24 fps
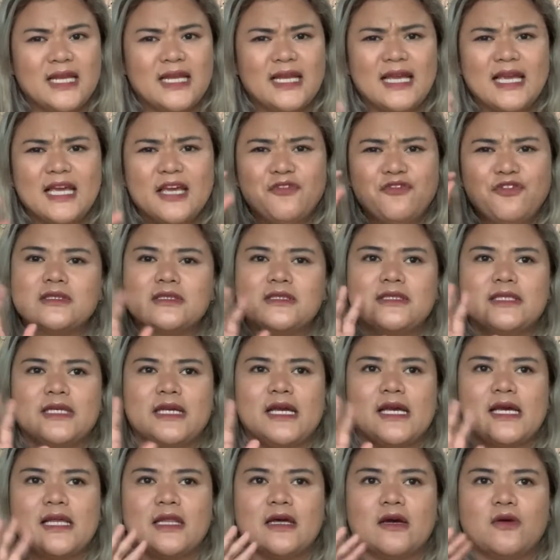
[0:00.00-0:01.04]
If you
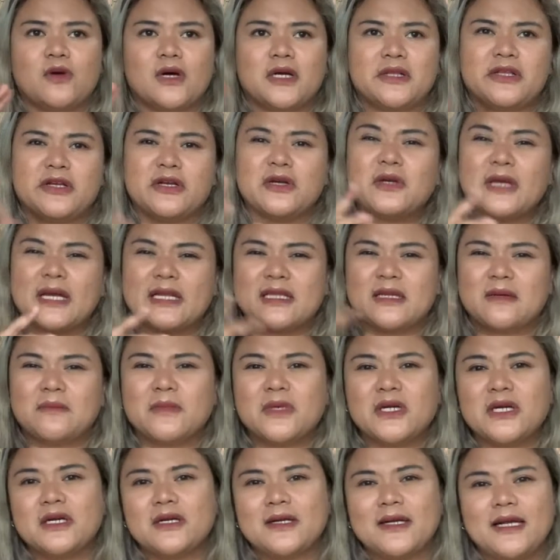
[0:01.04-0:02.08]
see the water getting
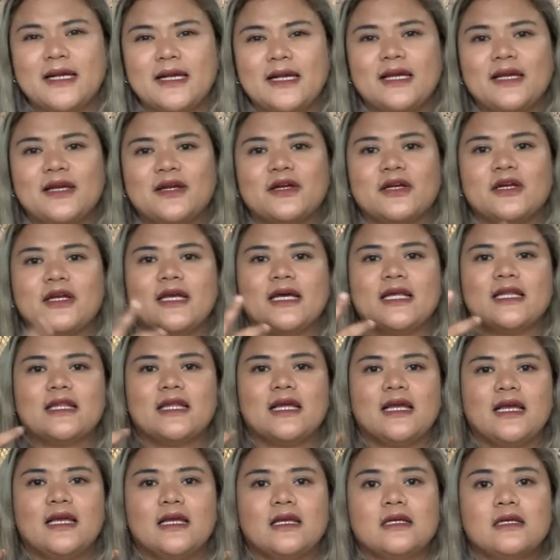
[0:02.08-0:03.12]
murky or
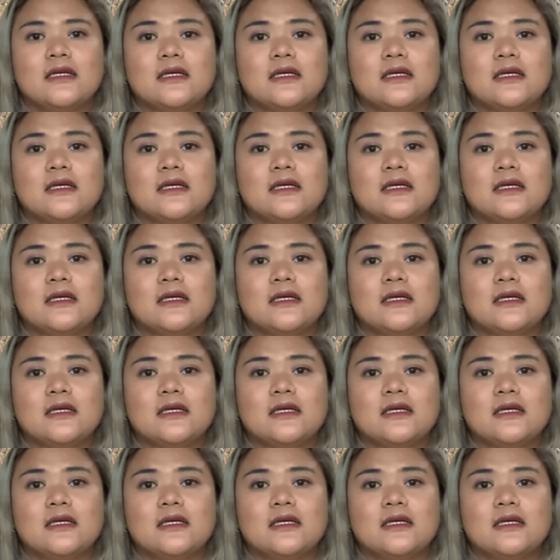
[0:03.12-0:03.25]
getting